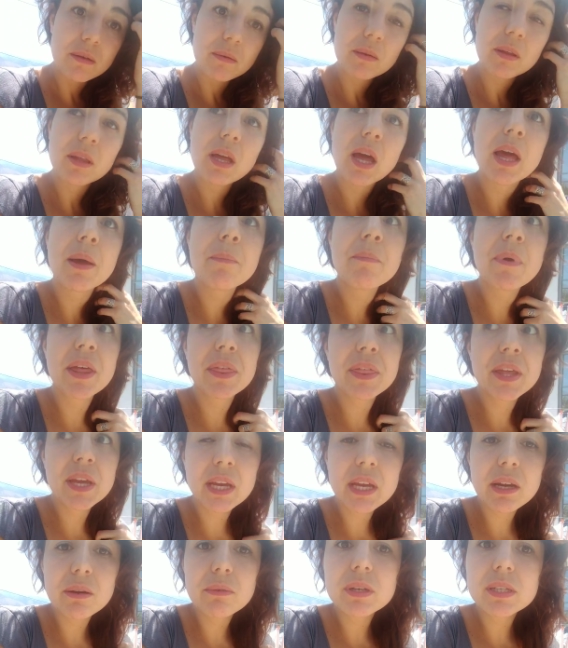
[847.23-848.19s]
I
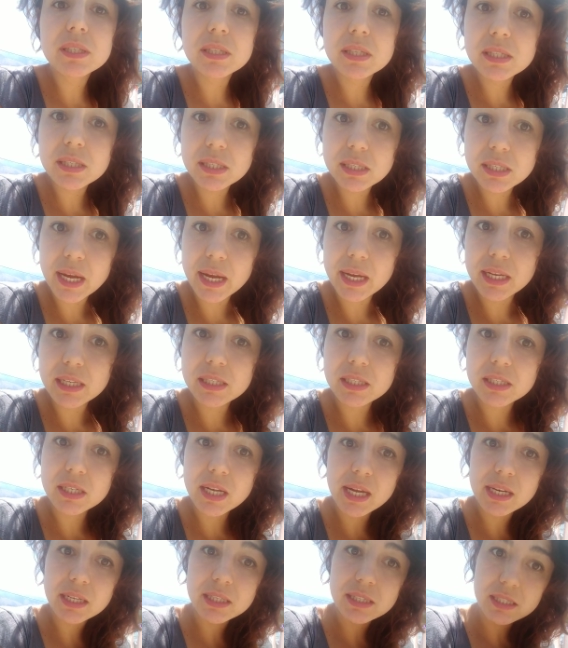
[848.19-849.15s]
think it was the
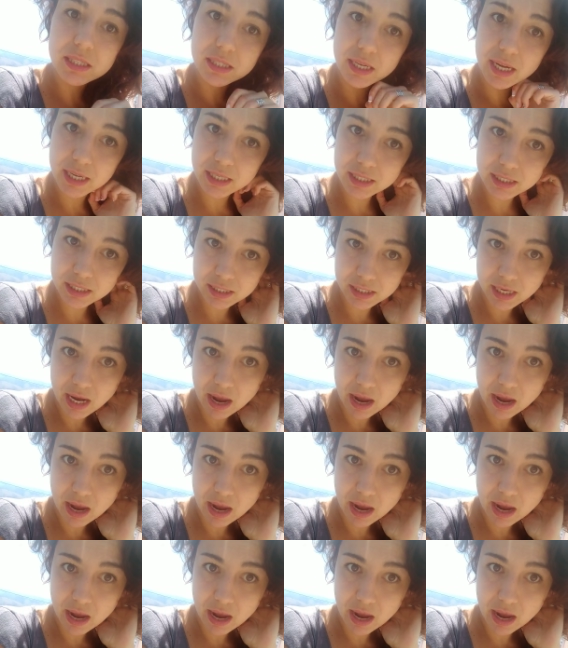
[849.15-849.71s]
United States